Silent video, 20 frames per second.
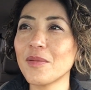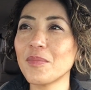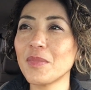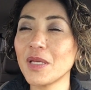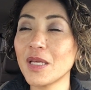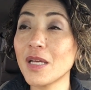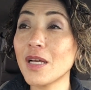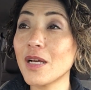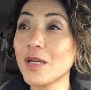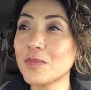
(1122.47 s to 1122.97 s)

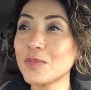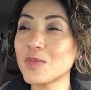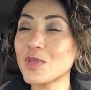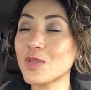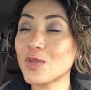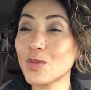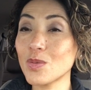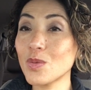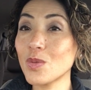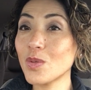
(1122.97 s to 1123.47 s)

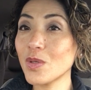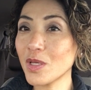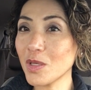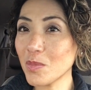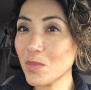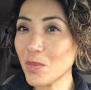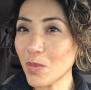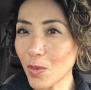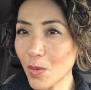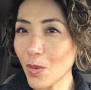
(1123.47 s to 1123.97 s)
becomes so
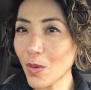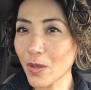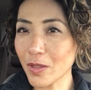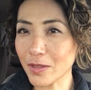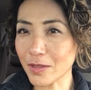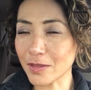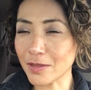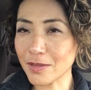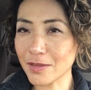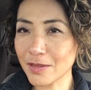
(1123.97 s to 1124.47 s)

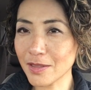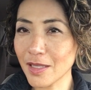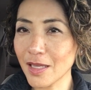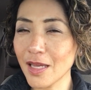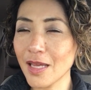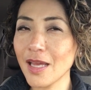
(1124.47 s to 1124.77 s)
important,